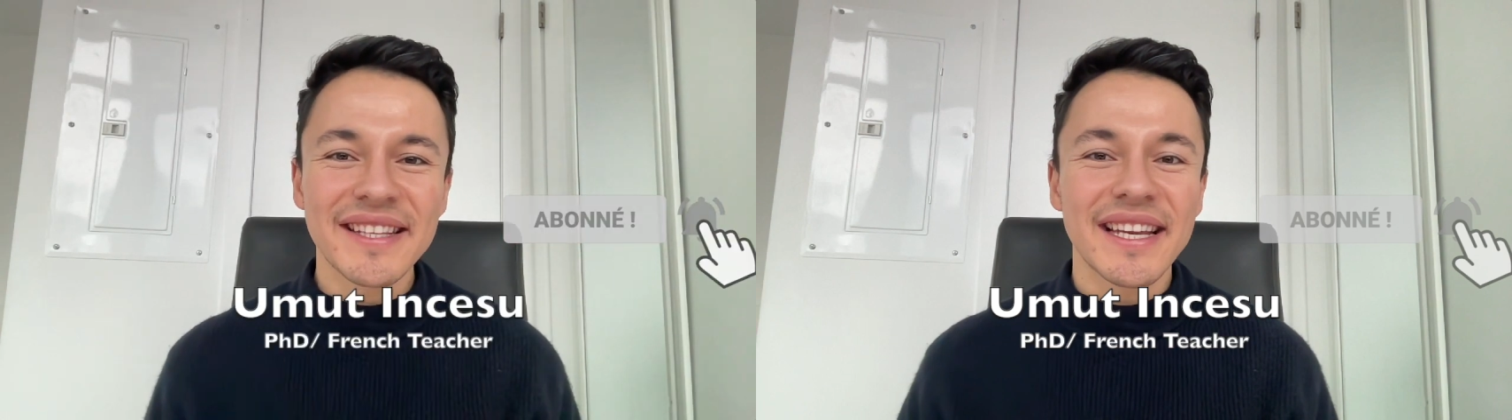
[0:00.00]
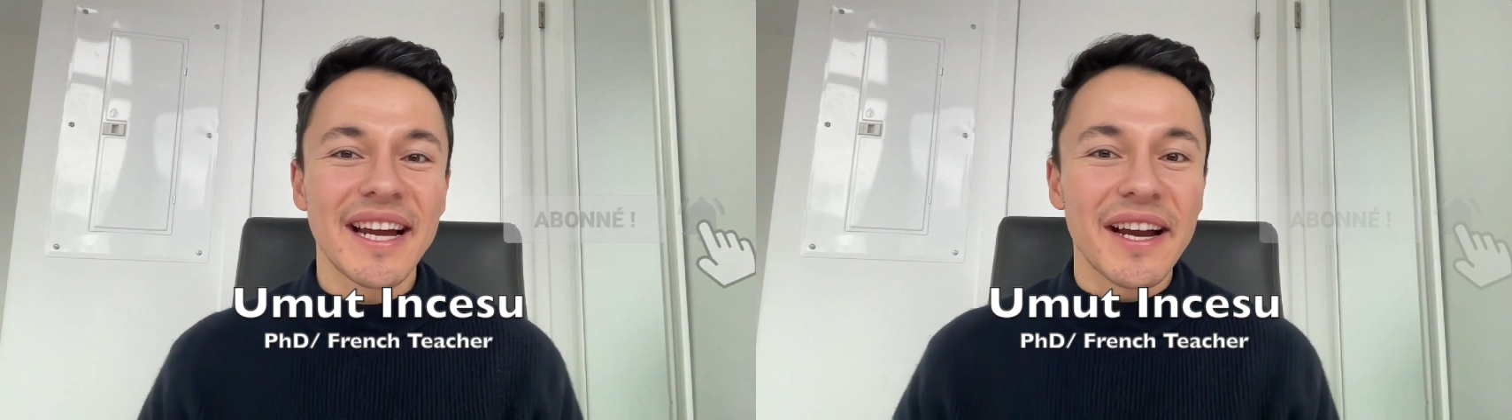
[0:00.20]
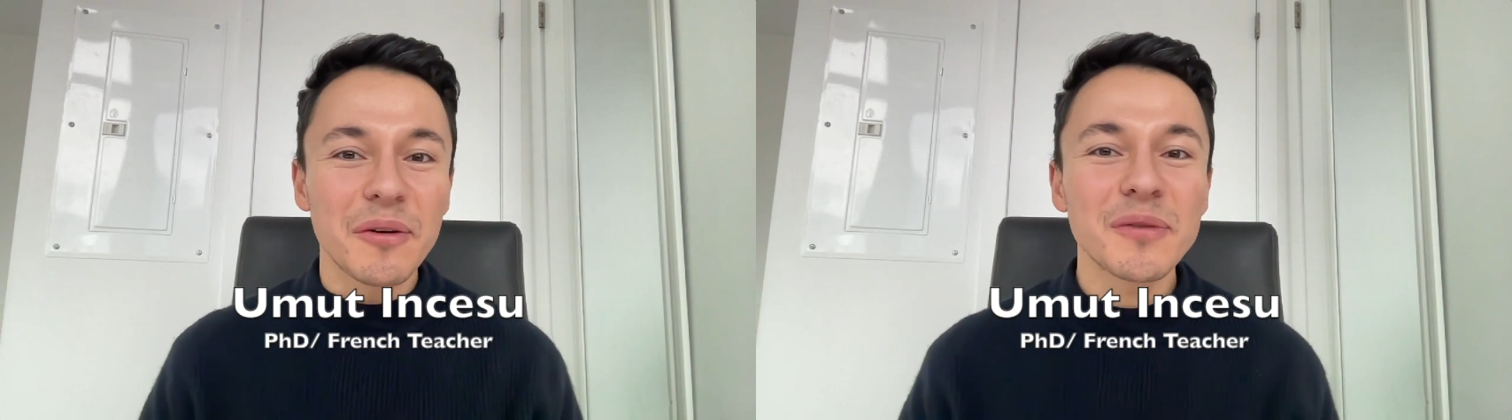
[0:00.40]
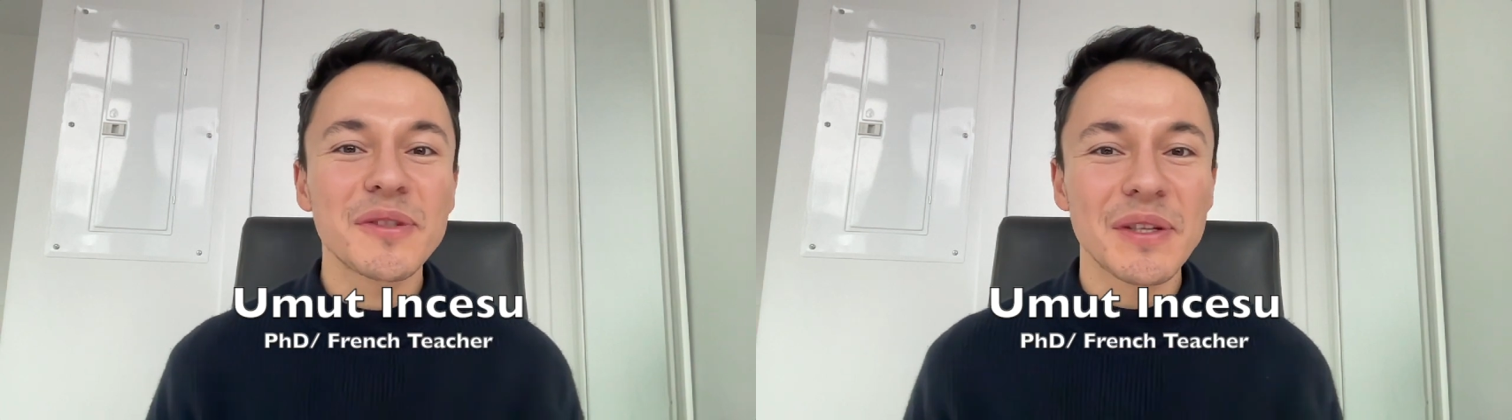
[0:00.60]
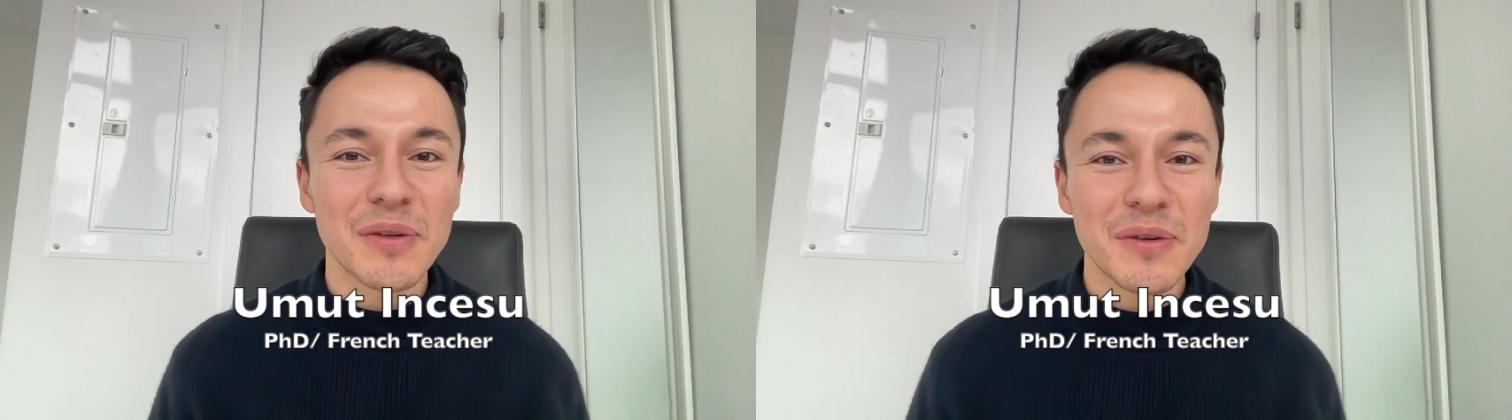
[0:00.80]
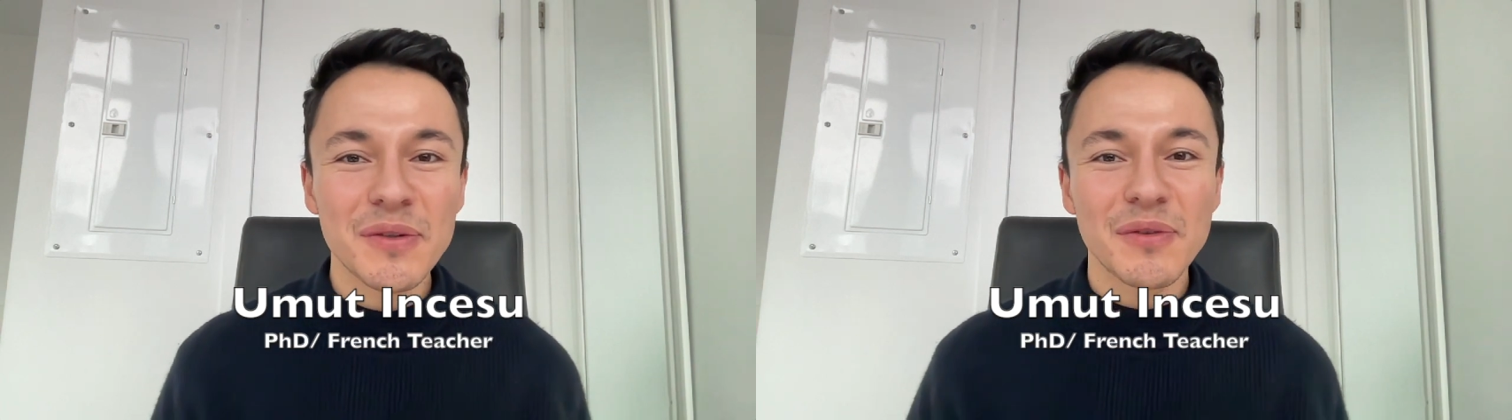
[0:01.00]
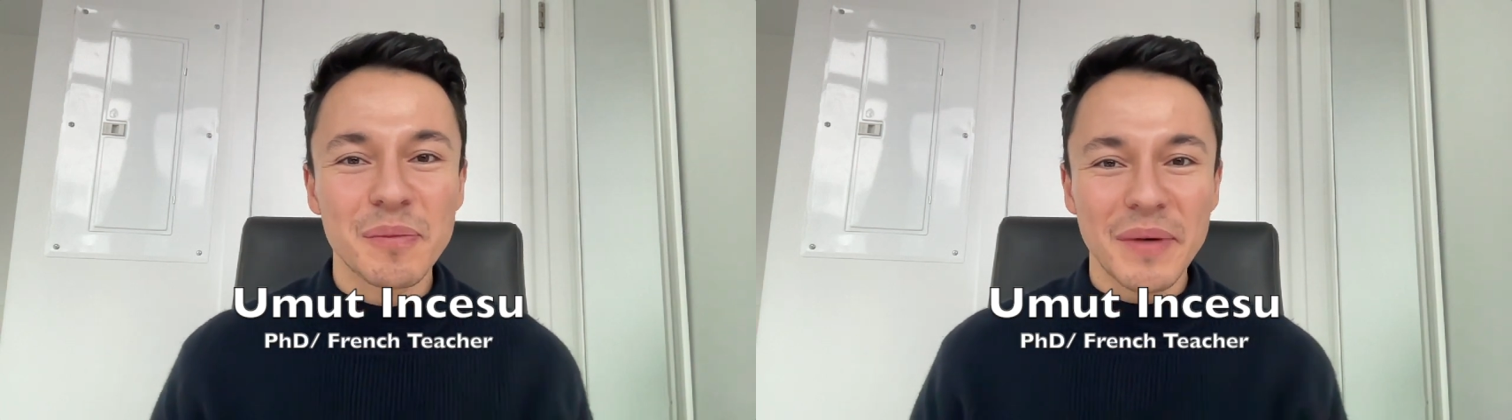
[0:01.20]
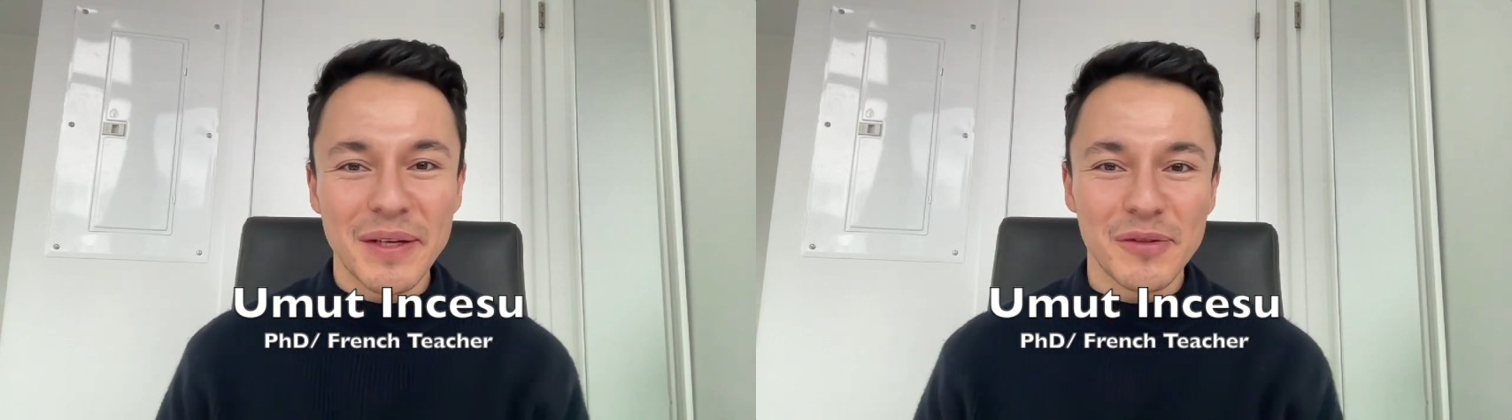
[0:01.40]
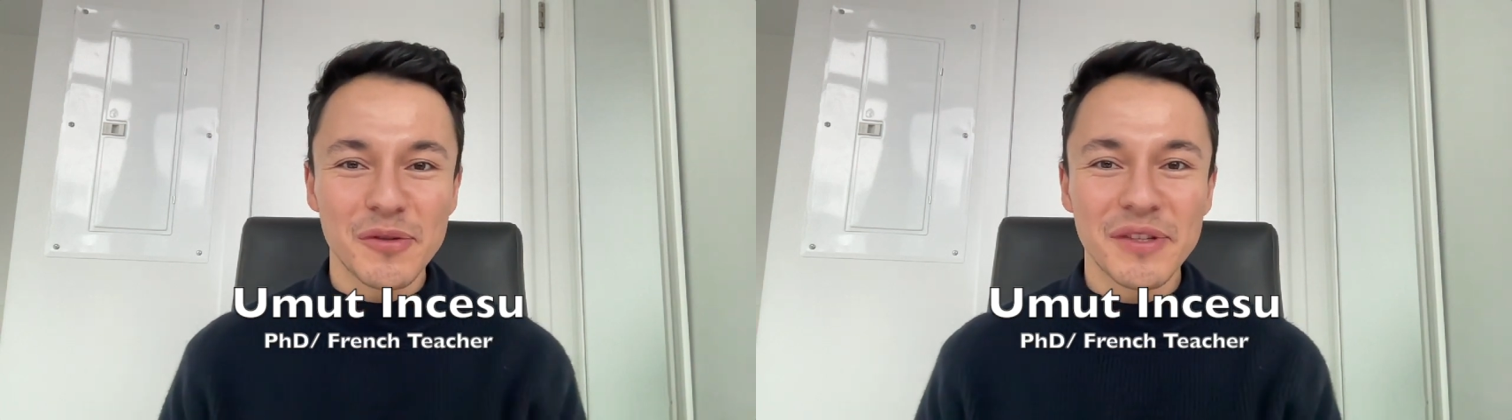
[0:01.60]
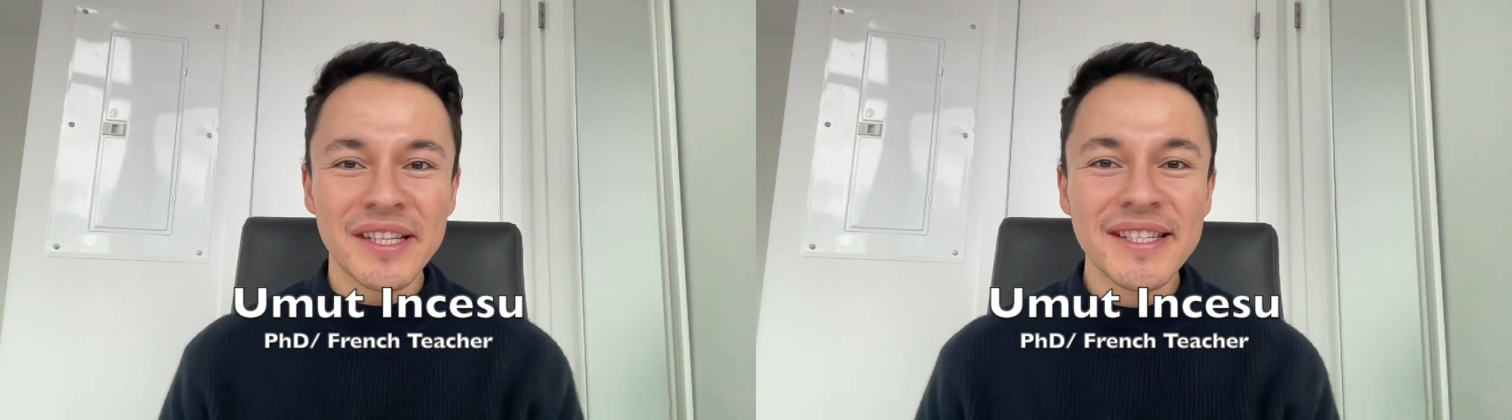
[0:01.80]
that I often use with my
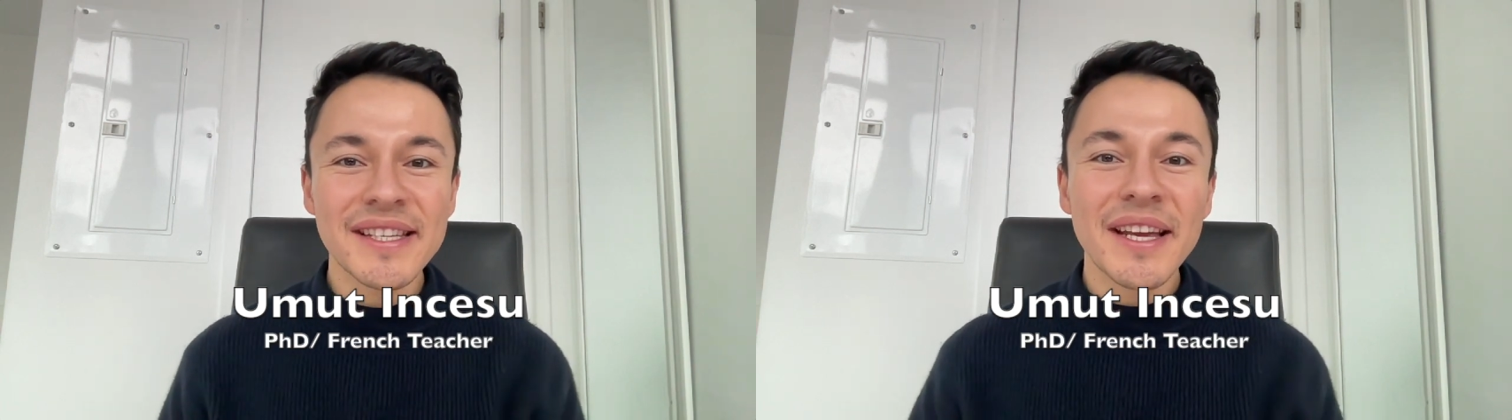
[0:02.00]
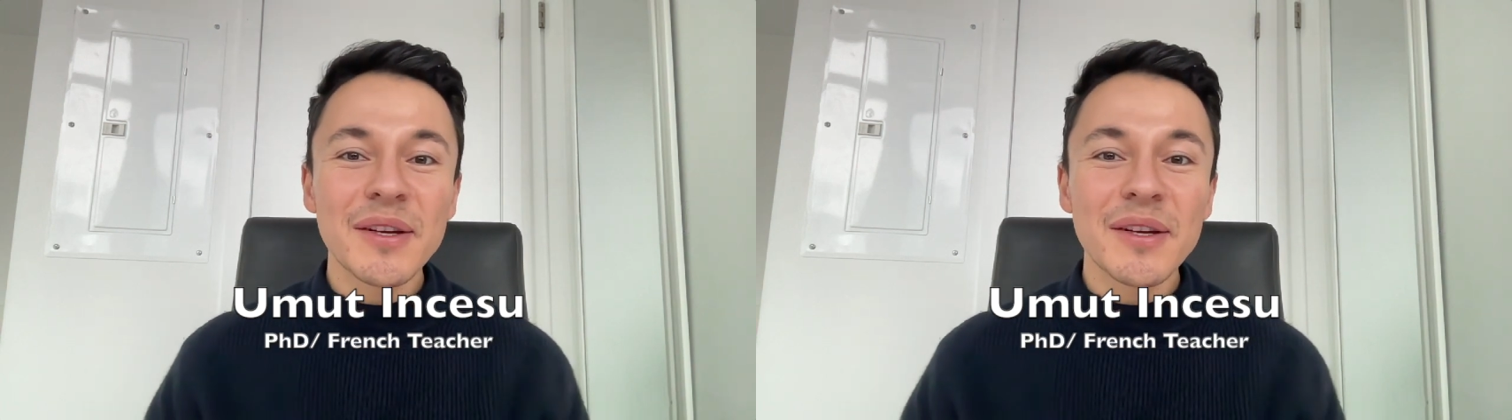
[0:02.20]
students